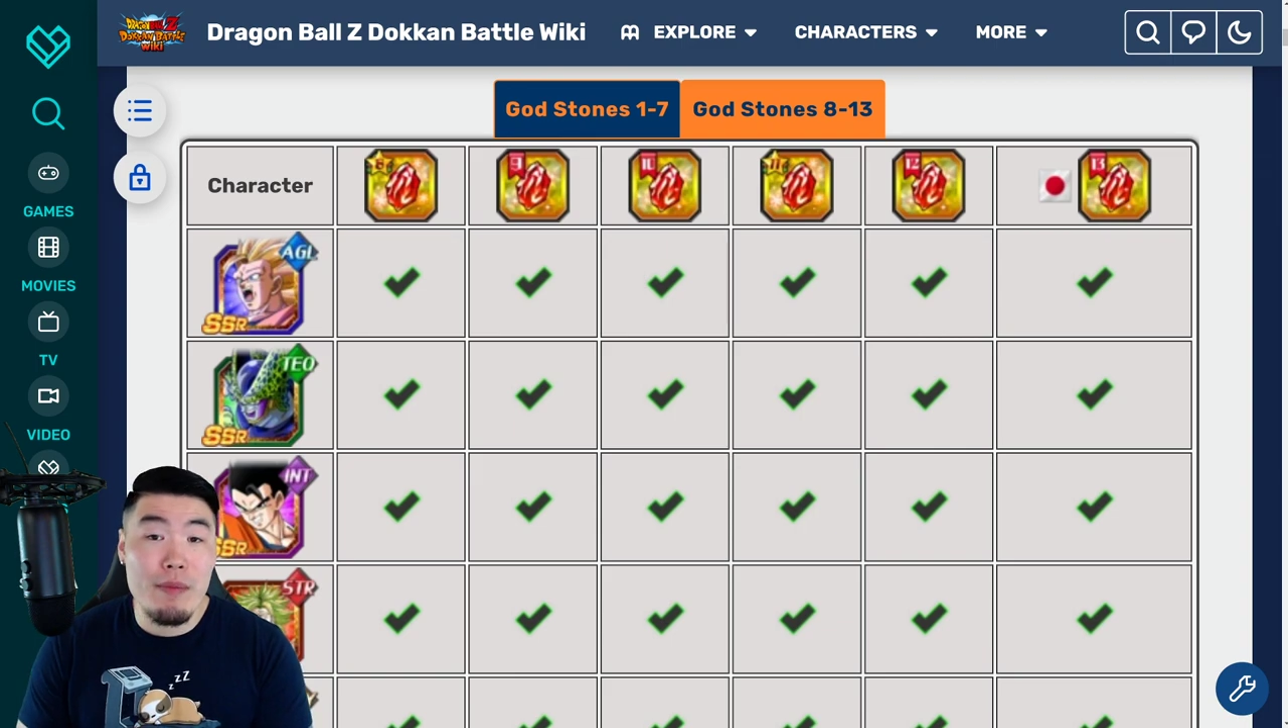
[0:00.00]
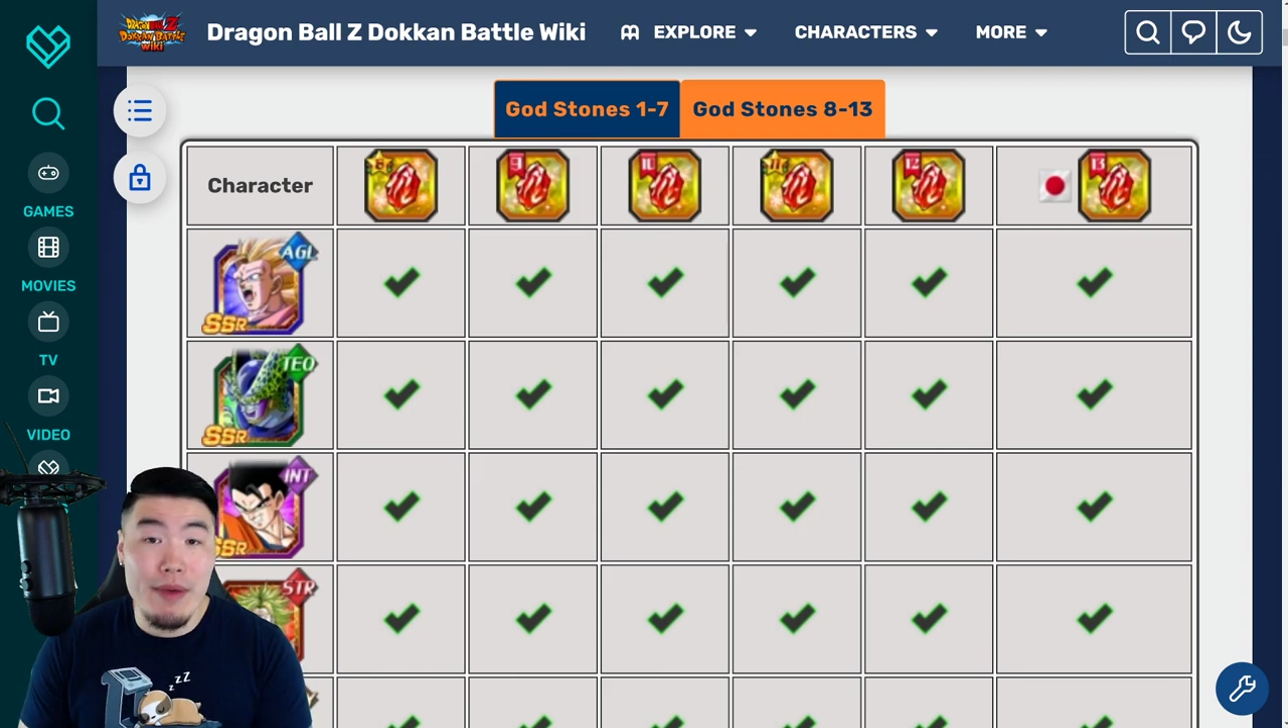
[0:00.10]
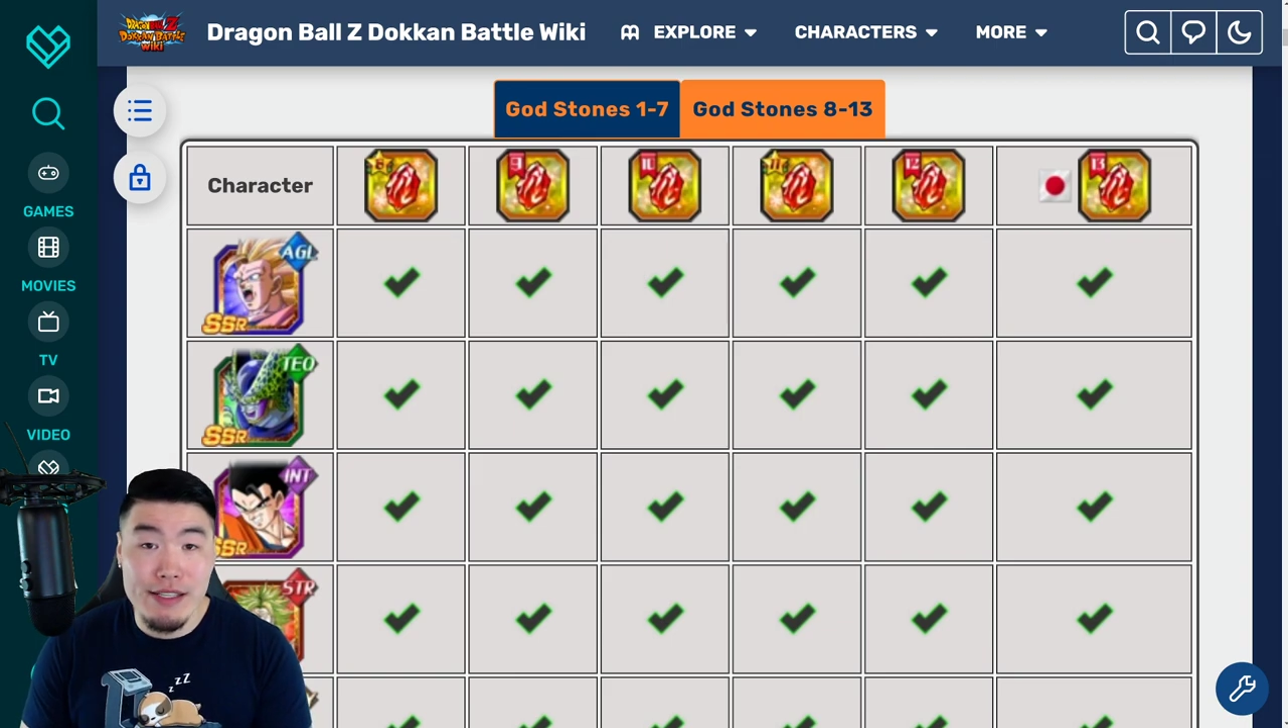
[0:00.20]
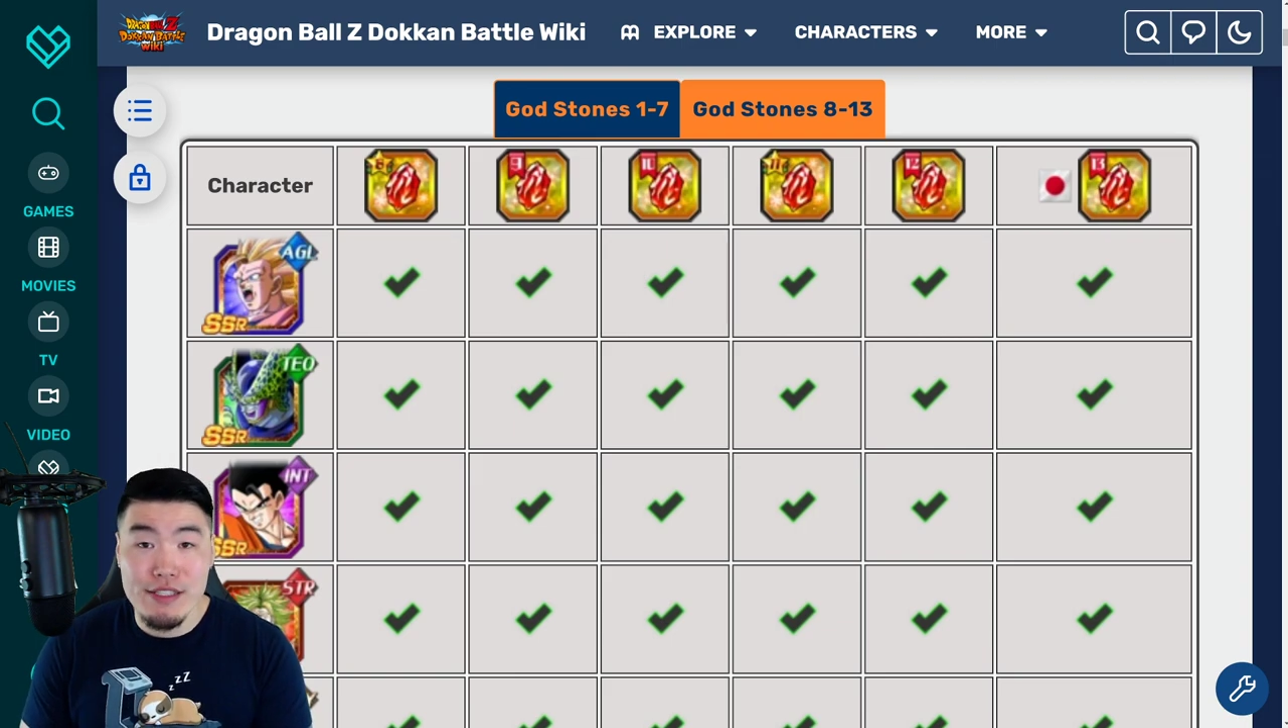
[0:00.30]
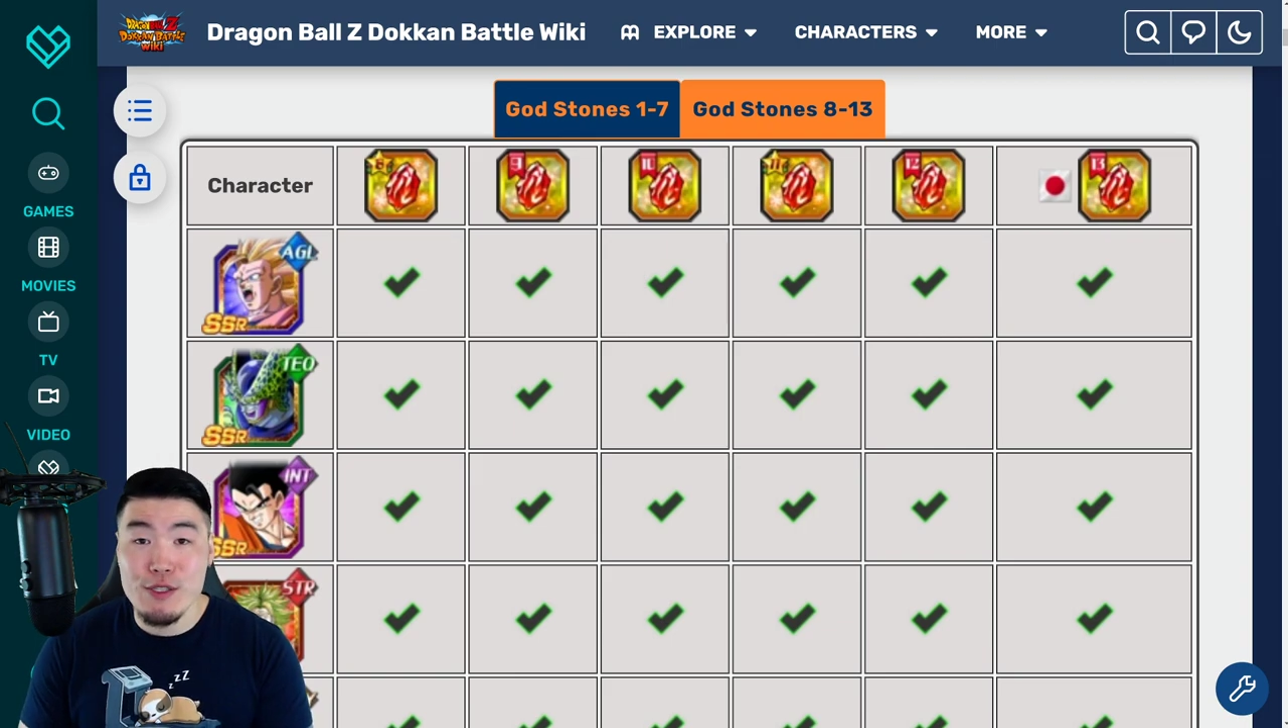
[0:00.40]

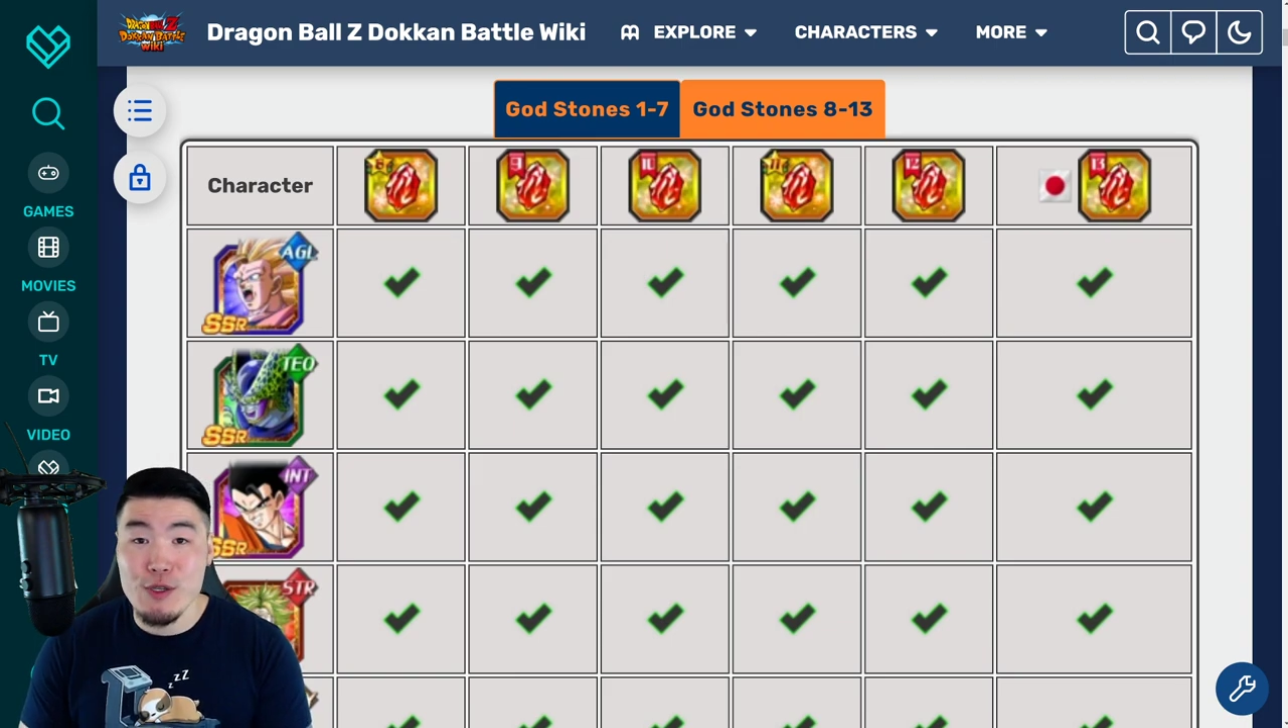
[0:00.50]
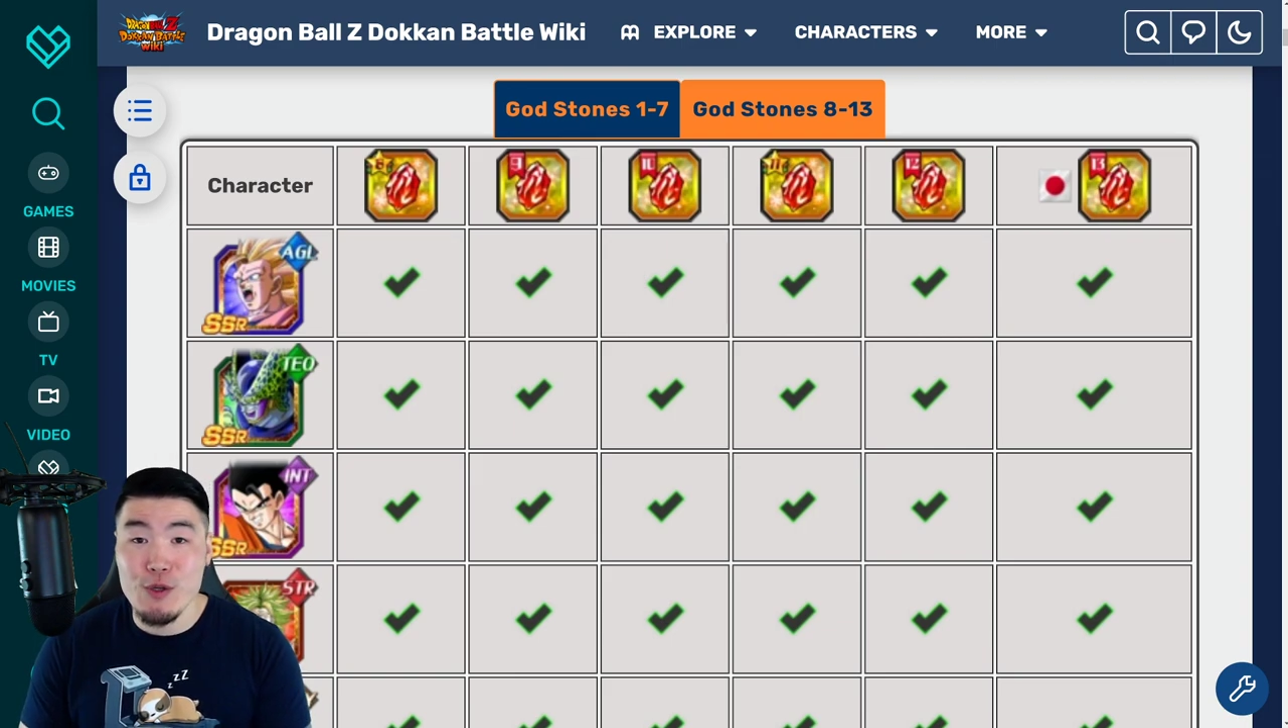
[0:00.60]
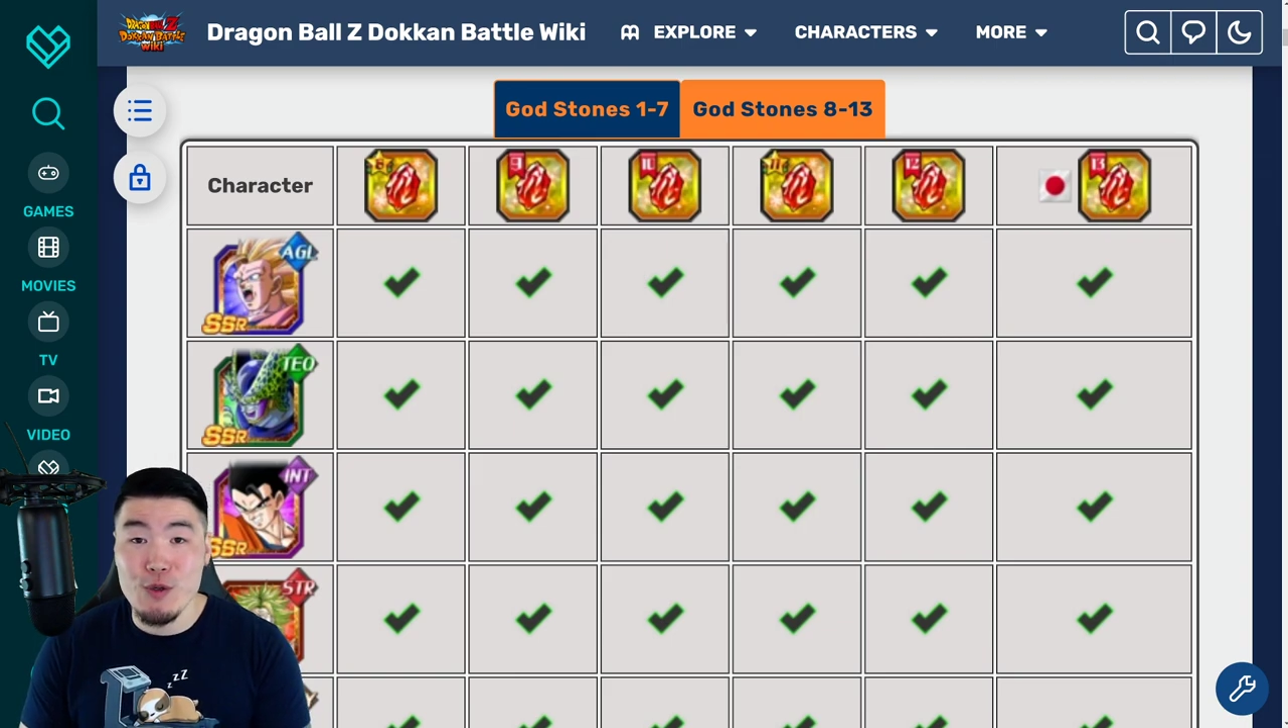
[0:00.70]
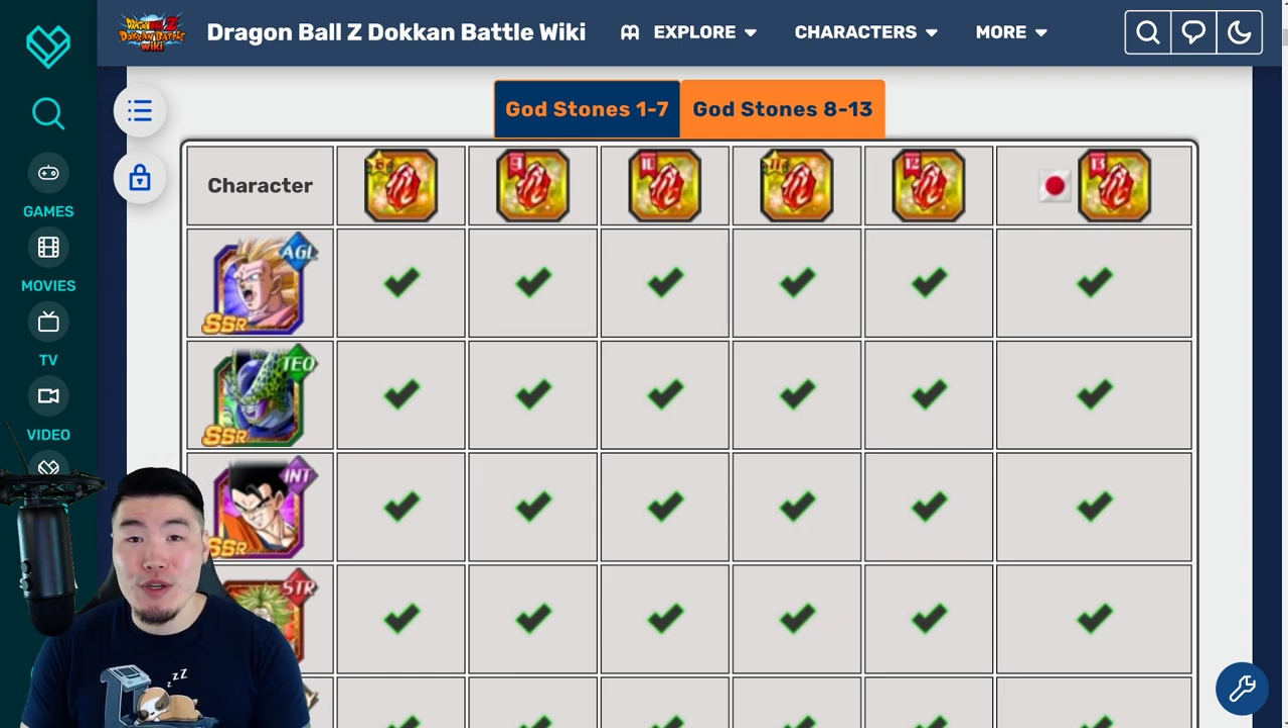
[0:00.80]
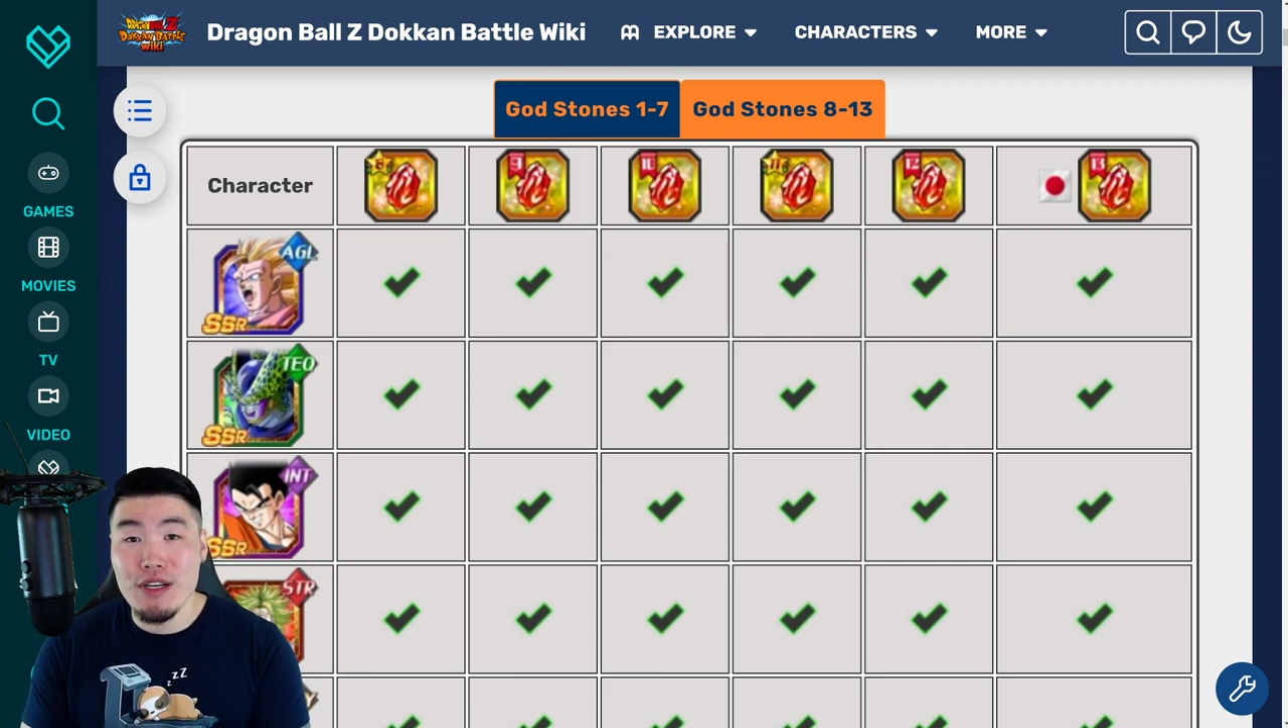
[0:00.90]
best
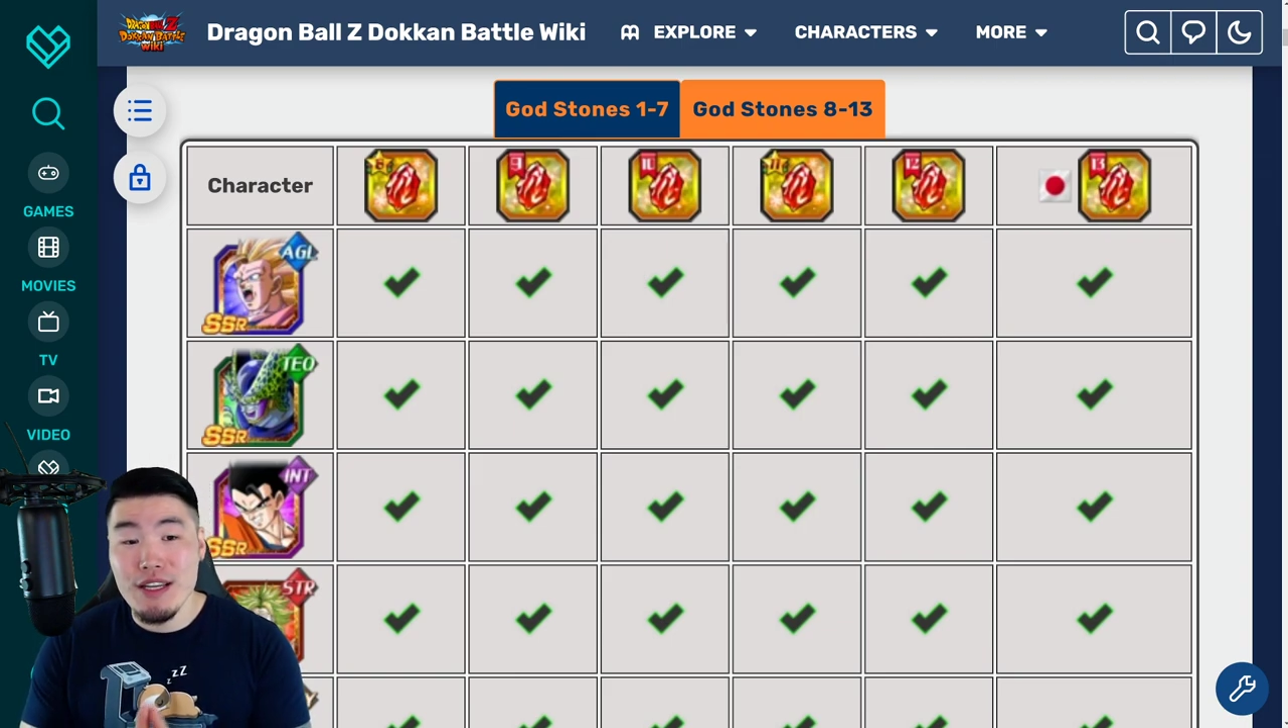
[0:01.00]
to